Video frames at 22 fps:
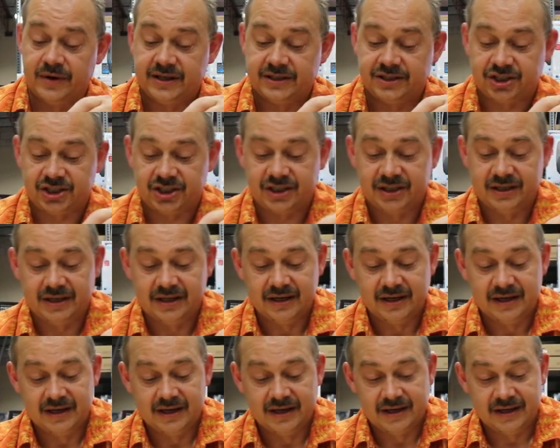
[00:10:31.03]
inch
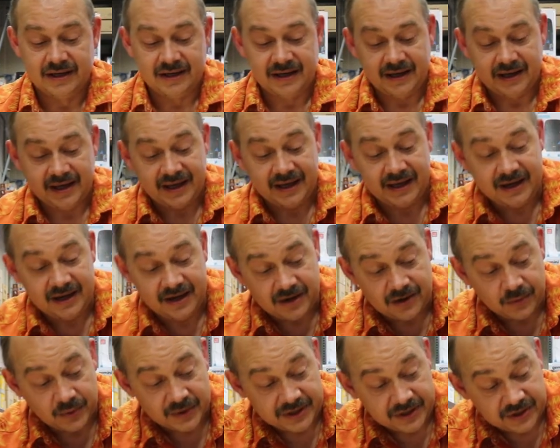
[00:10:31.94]
in
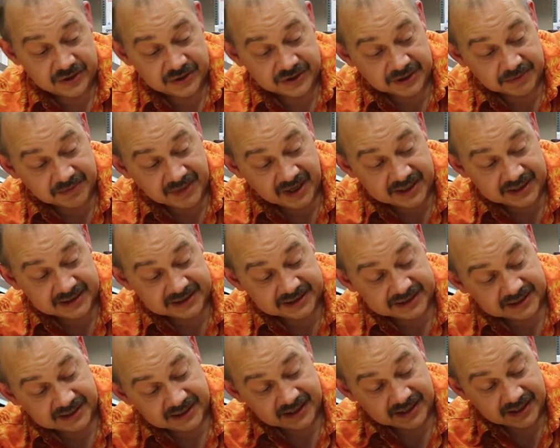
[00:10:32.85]
here when you're using
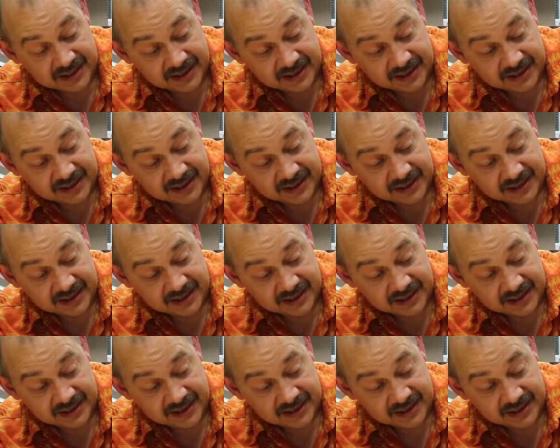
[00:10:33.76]
mics.